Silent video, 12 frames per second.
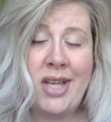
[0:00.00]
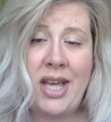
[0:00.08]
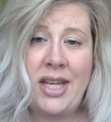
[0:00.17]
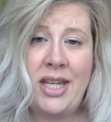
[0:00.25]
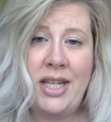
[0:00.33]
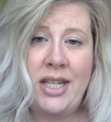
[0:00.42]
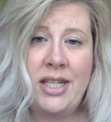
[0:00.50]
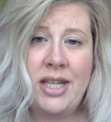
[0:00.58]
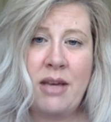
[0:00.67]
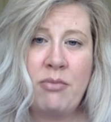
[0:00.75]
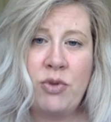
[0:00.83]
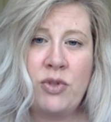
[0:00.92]
I needed to
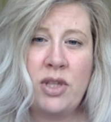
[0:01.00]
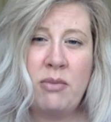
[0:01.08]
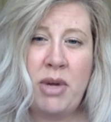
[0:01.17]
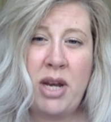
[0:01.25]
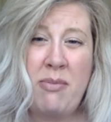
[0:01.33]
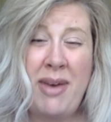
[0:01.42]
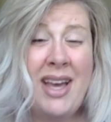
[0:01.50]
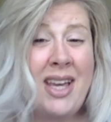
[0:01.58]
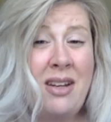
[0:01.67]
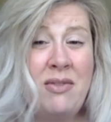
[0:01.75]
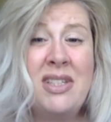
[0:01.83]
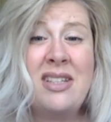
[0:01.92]
get most of the money back,
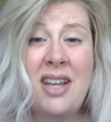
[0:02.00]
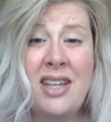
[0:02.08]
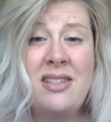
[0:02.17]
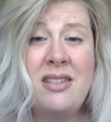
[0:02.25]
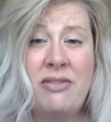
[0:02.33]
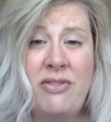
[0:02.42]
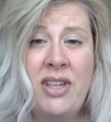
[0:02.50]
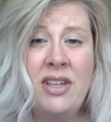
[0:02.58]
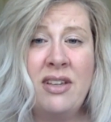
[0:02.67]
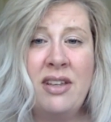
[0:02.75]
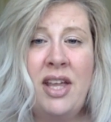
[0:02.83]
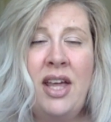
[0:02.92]
and it was nice to
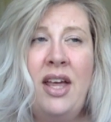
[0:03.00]
feel,